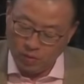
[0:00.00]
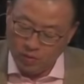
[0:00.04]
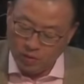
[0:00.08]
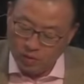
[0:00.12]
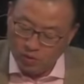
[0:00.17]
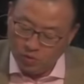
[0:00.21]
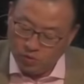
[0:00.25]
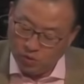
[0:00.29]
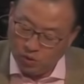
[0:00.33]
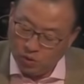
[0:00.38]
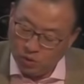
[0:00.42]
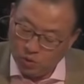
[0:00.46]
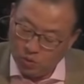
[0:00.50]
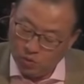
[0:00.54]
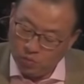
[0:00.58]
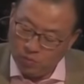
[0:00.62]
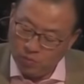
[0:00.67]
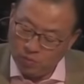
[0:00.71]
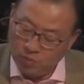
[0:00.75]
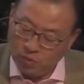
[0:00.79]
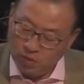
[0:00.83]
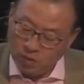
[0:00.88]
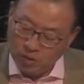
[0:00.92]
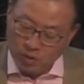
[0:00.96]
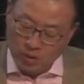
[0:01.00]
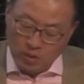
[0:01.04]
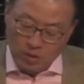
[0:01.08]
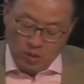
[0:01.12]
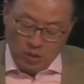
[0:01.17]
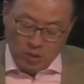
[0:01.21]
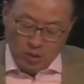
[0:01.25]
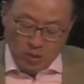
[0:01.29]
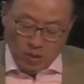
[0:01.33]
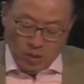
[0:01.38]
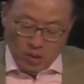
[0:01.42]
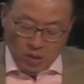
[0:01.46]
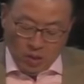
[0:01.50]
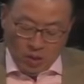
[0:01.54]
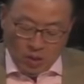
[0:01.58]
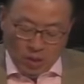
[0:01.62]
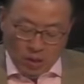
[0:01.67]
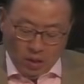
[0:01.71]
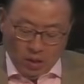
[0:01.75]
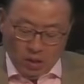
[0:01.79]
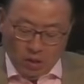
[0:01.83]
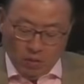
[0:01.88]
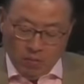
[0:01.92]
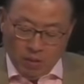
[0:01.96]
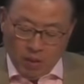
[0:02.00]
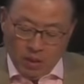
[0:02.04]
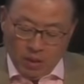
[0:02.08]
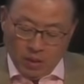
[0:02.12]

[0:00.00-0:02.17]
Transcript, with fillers: So, um,